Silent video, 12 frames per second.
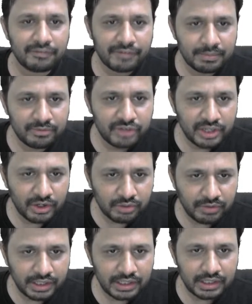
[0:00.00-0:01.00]
From 0 to
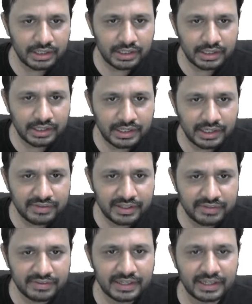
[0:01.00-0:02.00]
1,
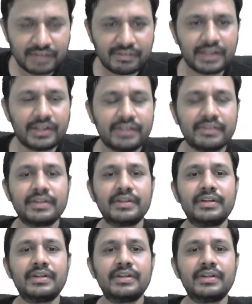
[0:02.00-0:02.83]
DC signal value is